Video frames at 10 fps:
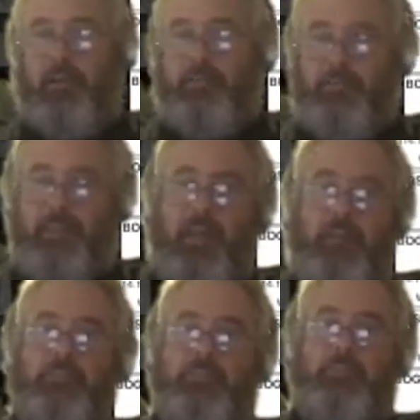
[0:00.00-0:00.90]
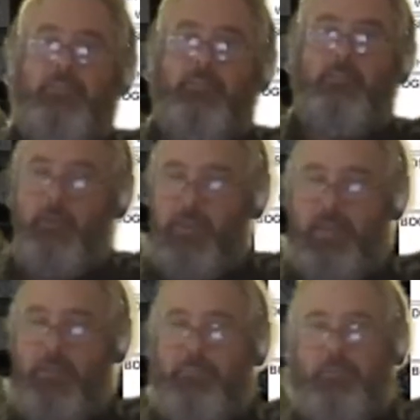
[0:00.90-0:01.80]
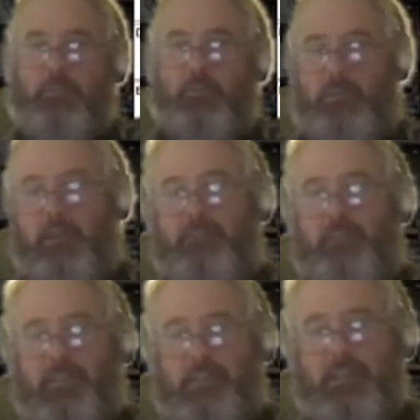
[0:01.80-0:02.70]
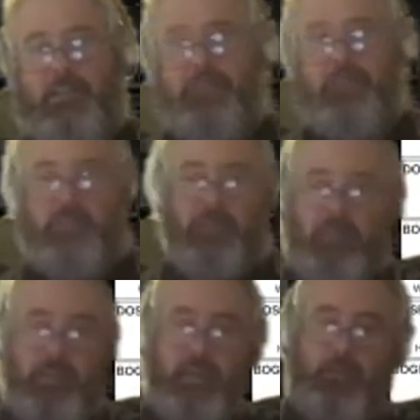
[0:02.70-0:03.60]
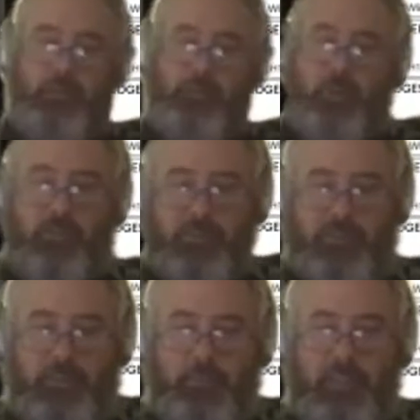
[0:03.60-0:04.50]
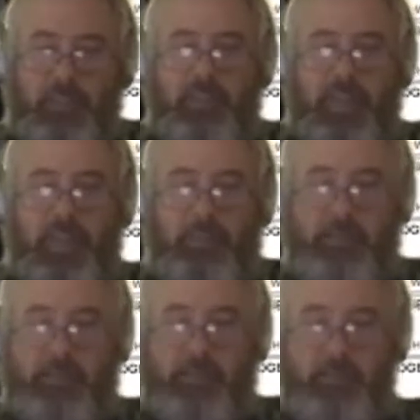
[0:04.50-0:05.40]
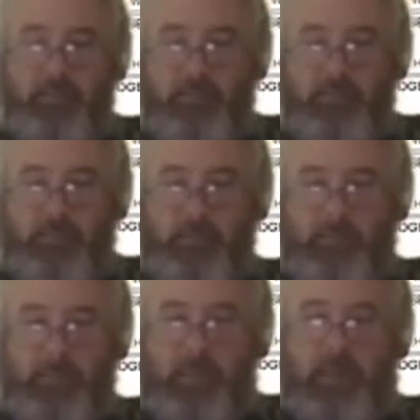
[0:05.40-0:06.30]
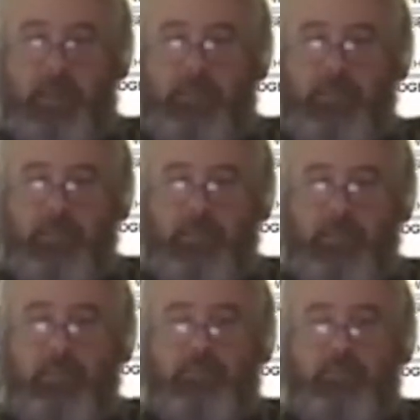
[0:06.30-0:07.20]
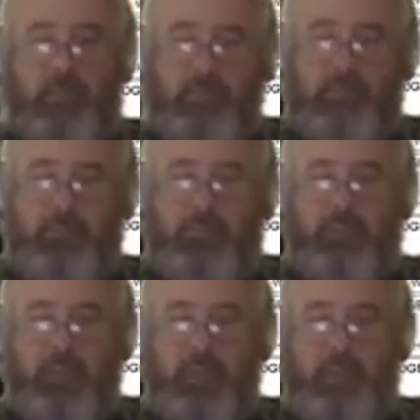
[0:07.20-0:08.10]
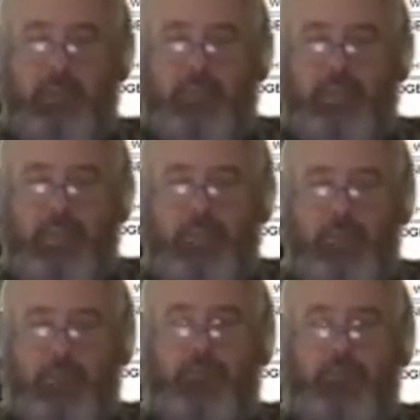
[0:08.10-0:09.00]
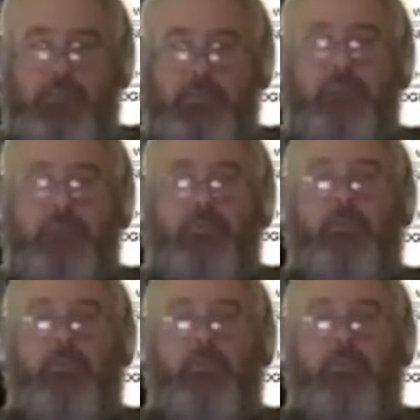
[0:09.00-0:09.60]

and TAFs and NOTAMs and so on as they change, and also the SIGMETs and AirMets and other details. So this is an example of an AirMet. I'll